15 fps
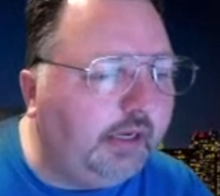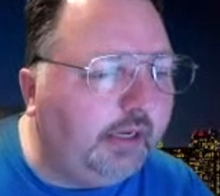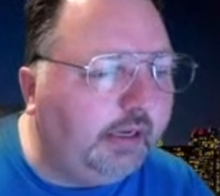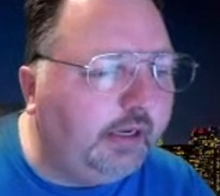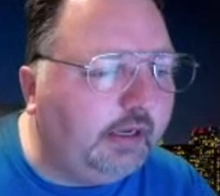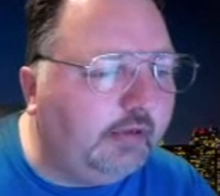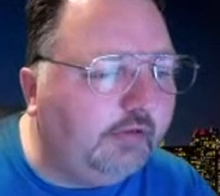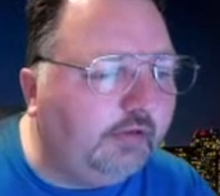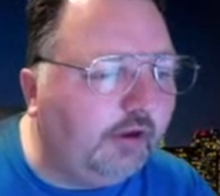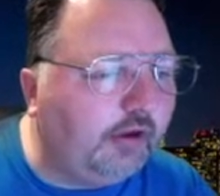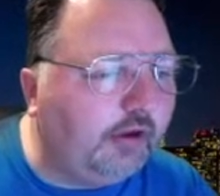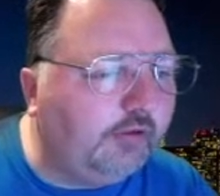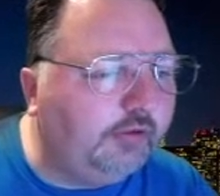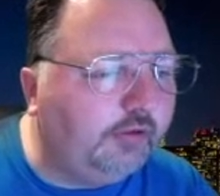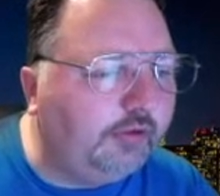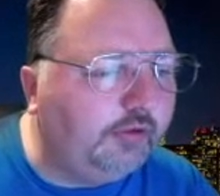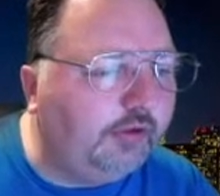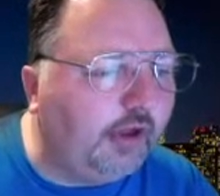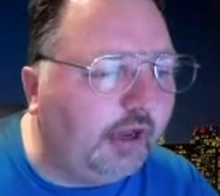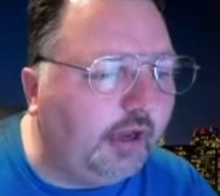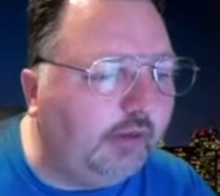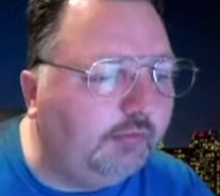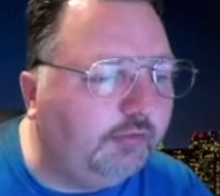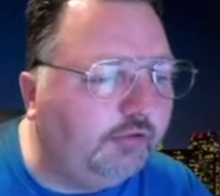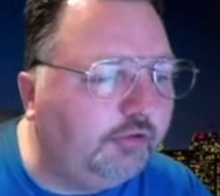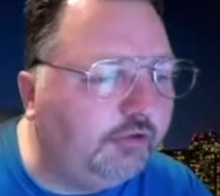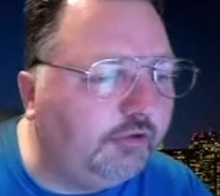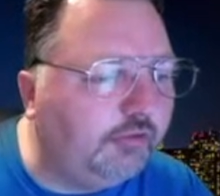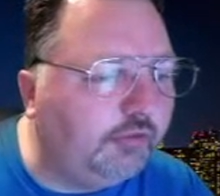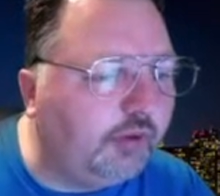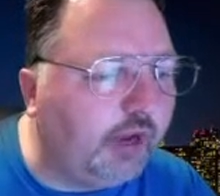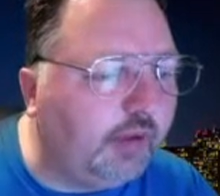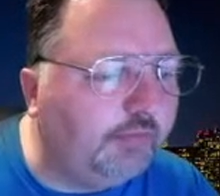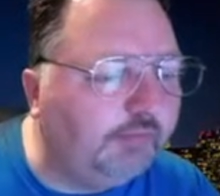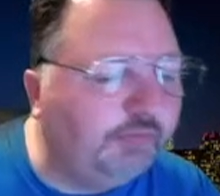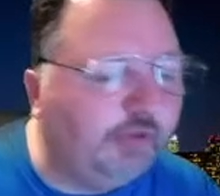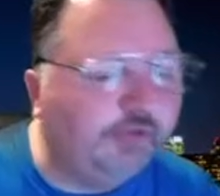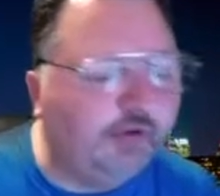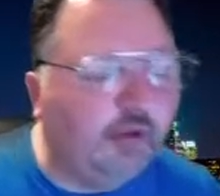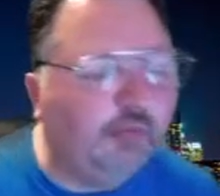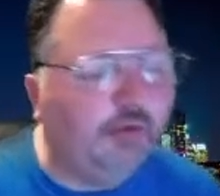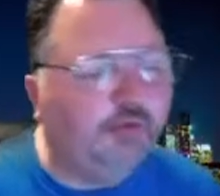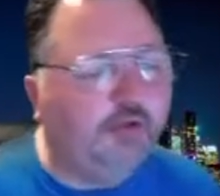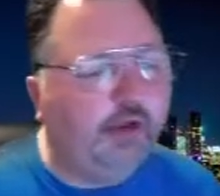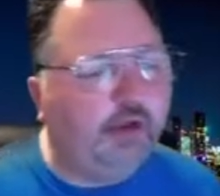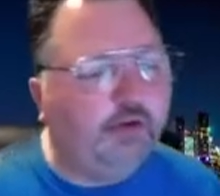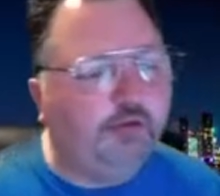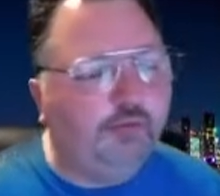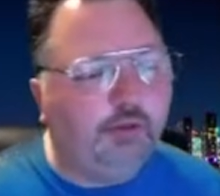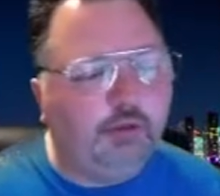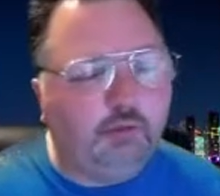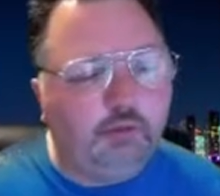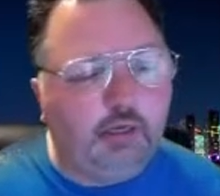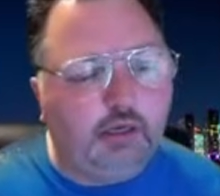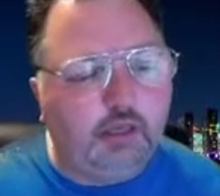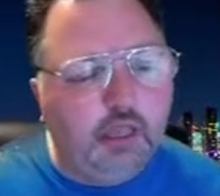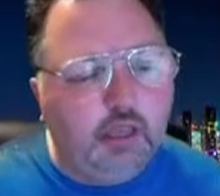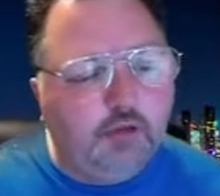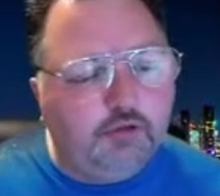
it is also time to it's almost time to spin the wheel.